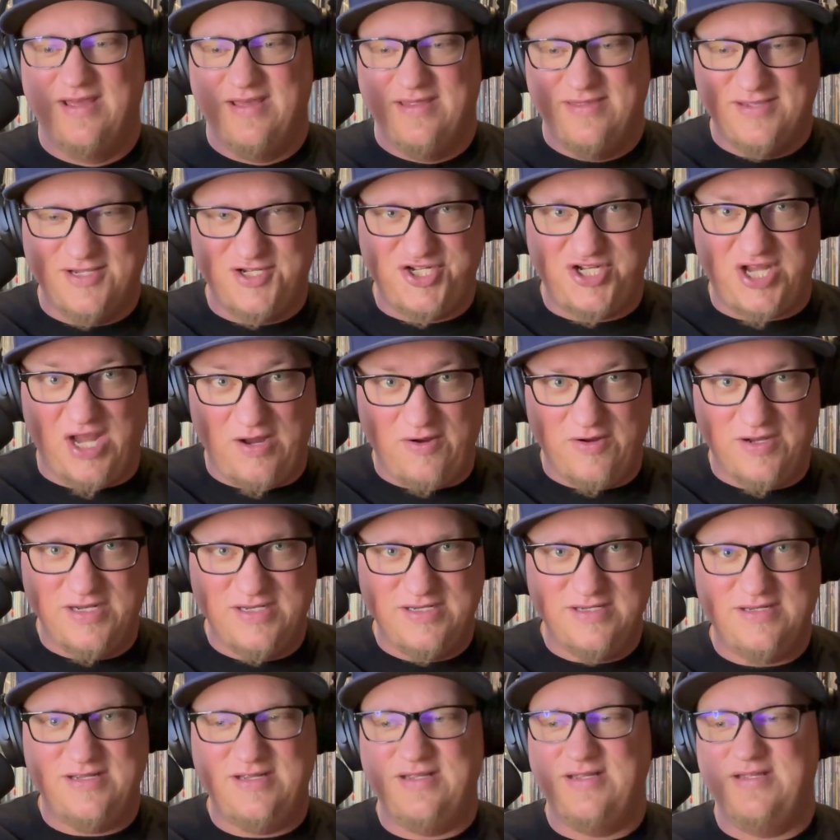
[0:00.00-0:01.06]
the
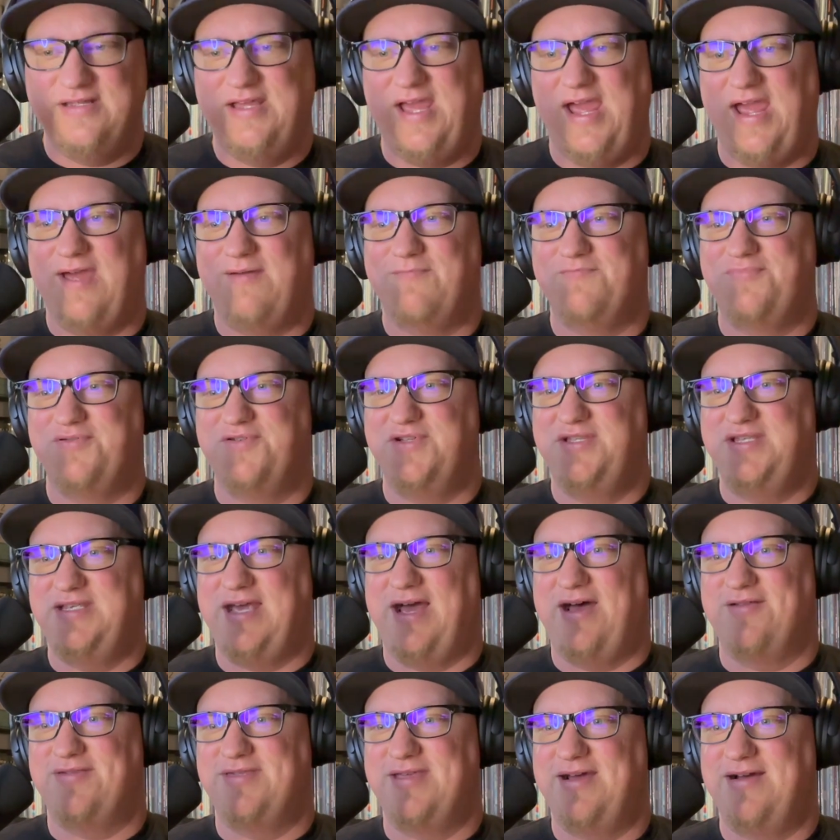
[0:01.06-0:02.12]
Sharon camp puts
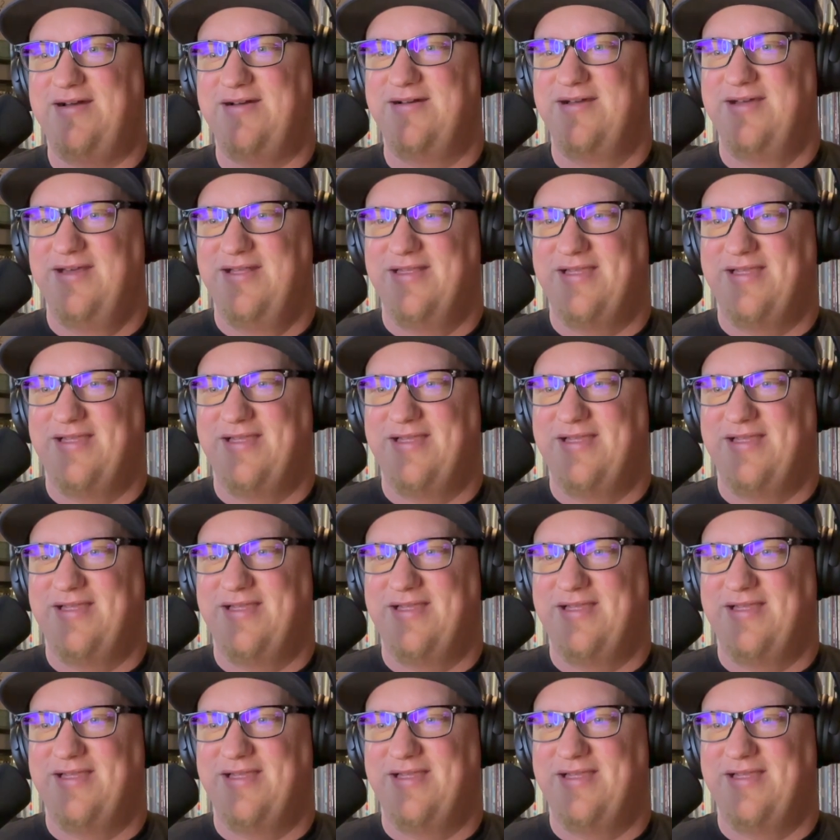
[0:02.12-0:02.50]
out there.